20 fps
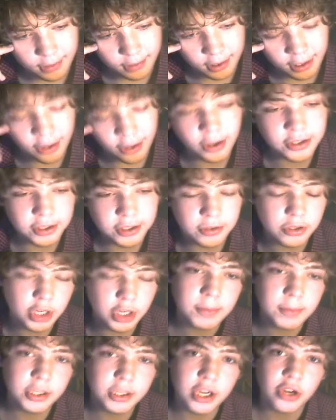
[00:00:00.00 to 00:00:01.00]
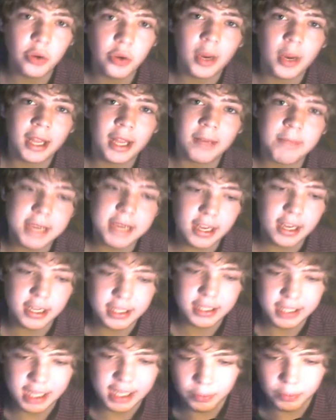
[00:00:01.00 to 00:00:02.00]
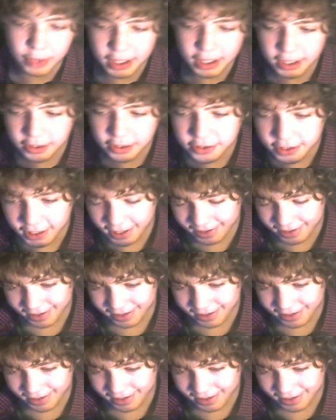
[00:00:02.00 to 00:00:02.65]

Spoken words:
And also, Dream is gonna win because he rigs.